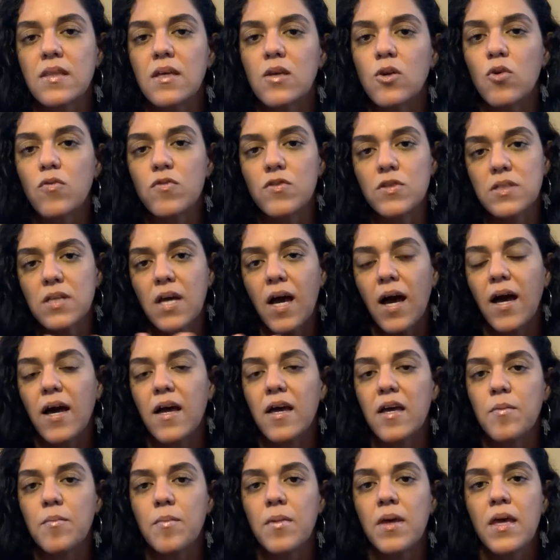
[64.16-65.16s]
then over
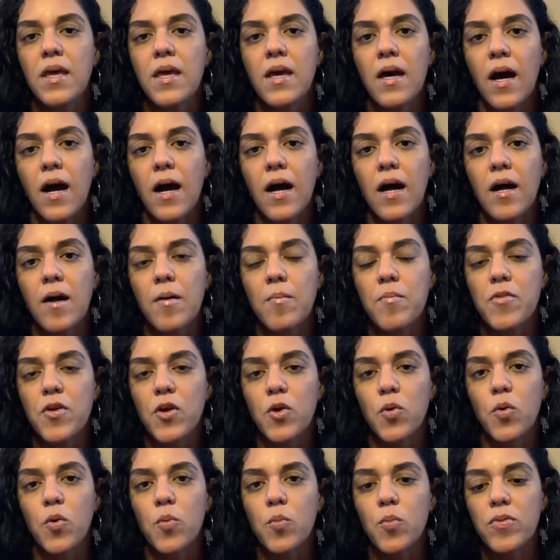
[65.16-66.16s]
time, there
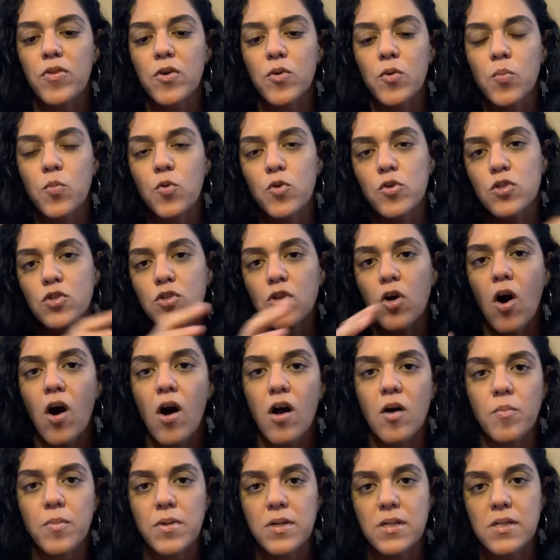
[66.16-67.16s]
were more
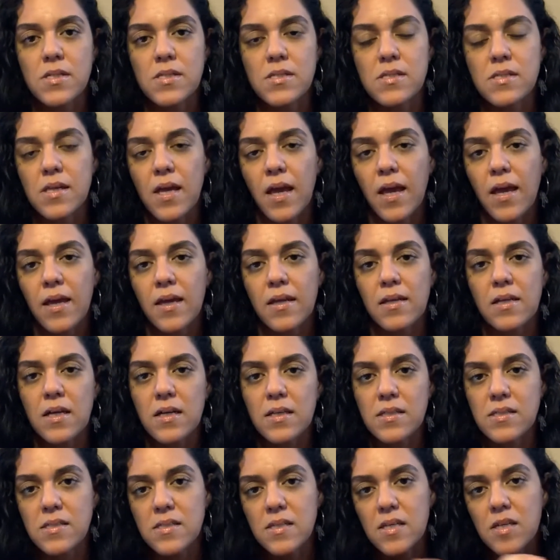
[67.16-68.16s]
dogmas and
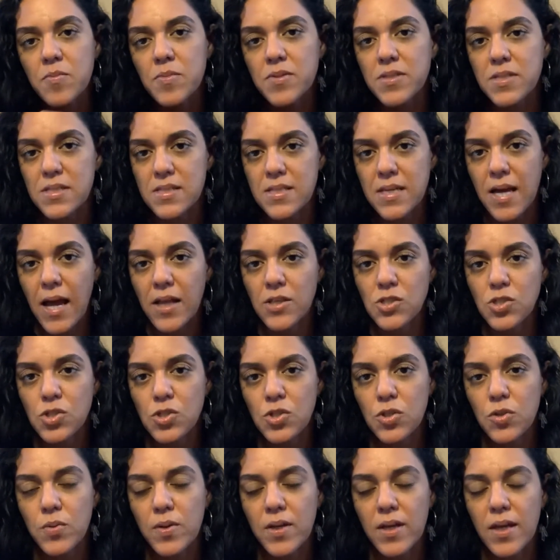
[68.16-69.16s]
stigmas attached
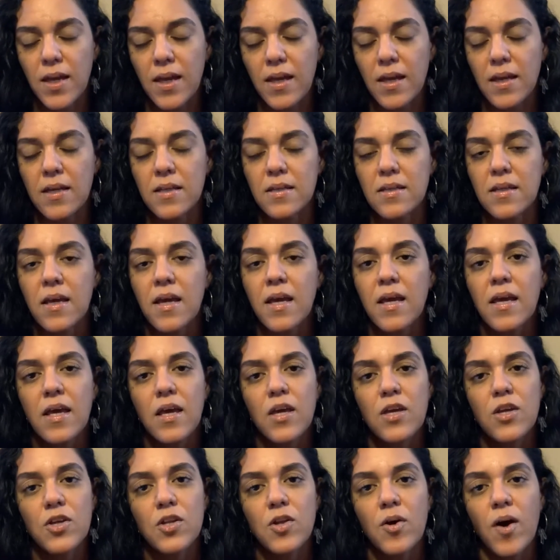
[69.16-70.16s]
to it. And,
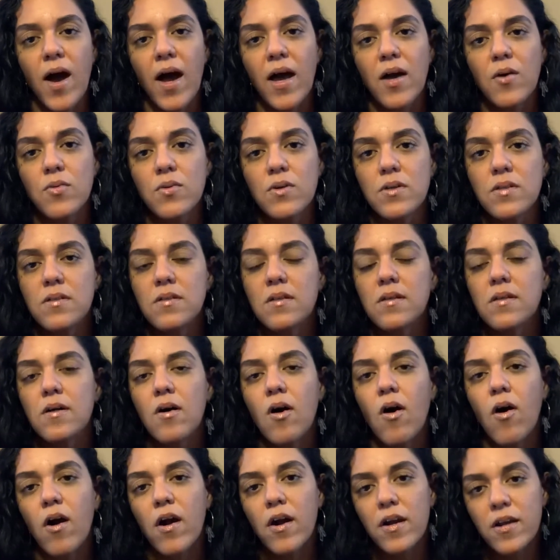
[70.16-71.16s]
I would
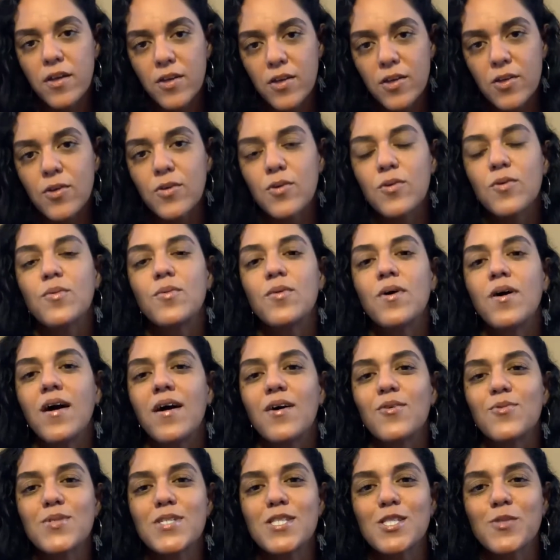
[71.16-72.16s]
argue
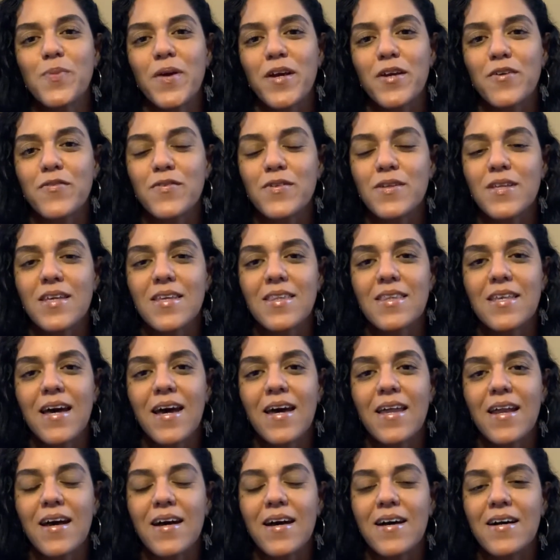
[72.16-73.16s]
respectfully
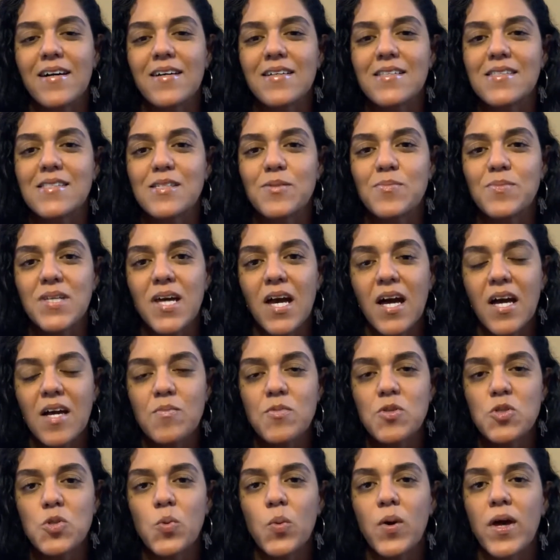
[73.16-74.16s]
that
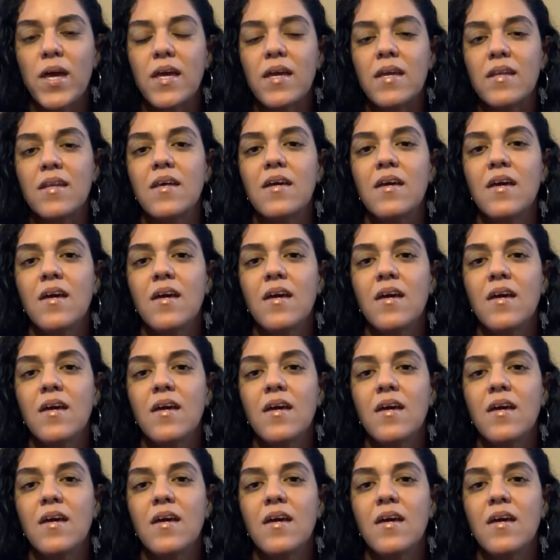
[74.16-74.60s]
sometimes when